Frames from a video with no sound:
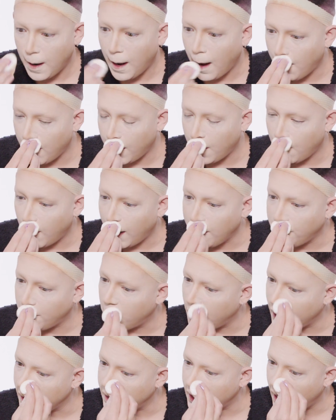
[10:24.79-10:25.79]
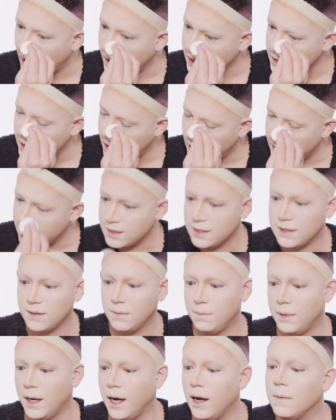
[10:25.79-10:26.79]
I'm gonna wipe away the excess,
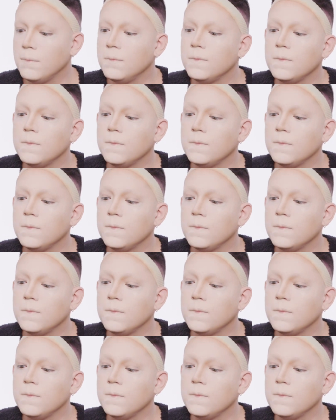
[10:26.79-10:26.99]
but